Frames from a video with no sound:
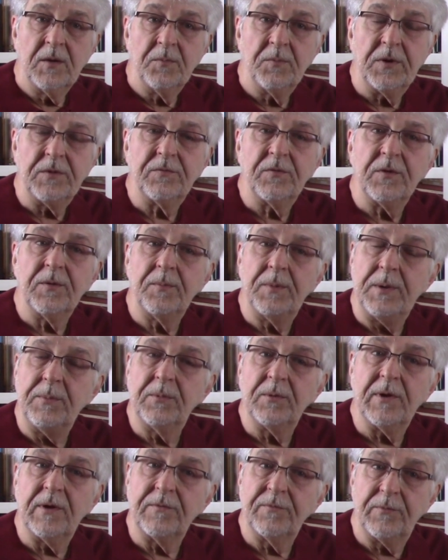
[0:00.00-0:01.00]
But for the
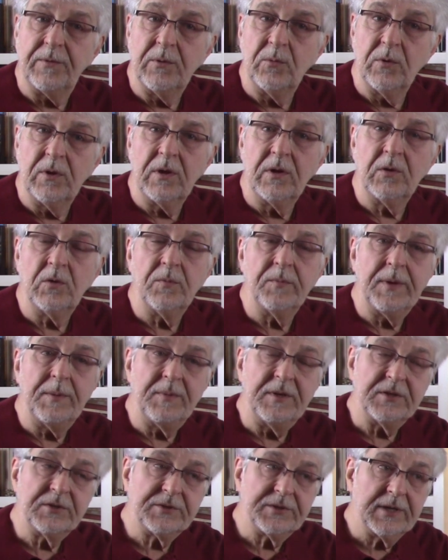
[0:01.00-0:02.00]
people of free will who may
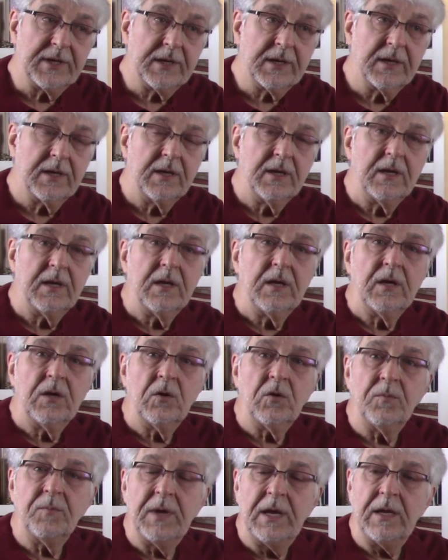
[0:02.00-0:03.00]
be sick,
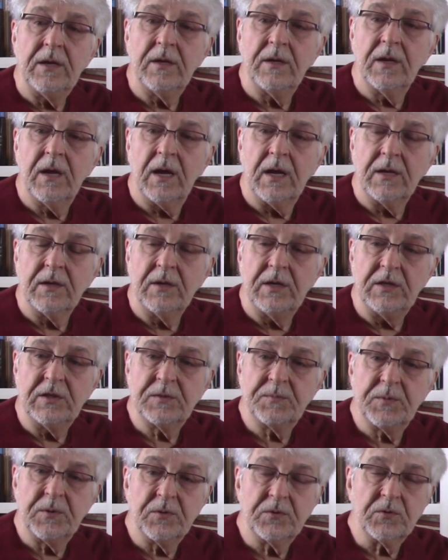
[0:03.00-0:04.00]
who may uh, need
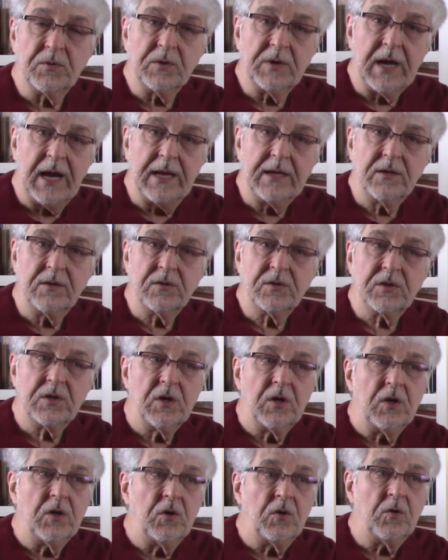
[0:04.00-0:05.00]
spiritual
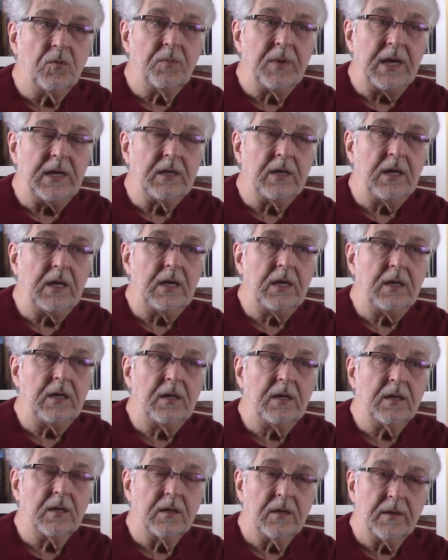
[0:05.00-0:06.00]
guidance, who may need